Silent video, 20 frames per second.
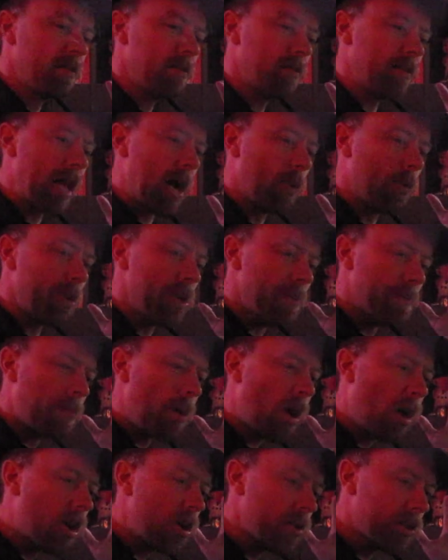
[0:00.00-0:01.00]
would
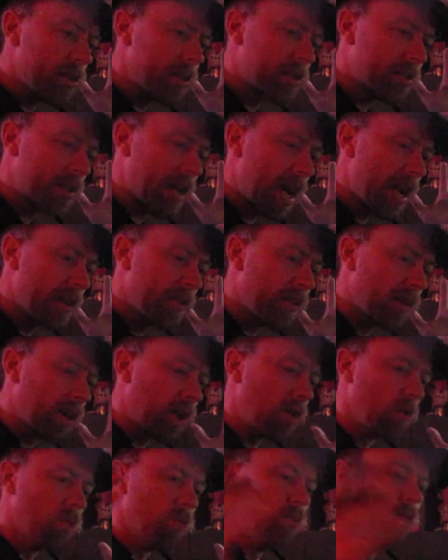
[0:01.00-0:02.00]
impart just kind of like
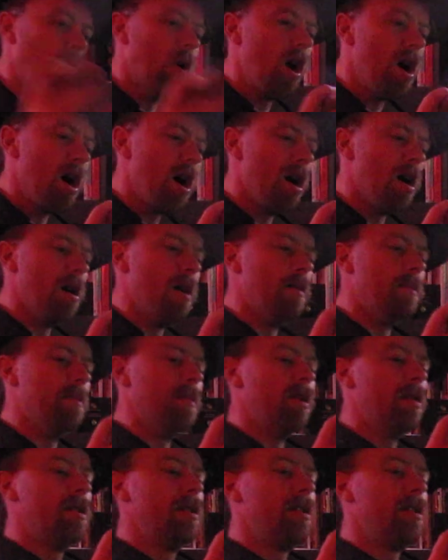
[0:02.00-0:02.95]
a rum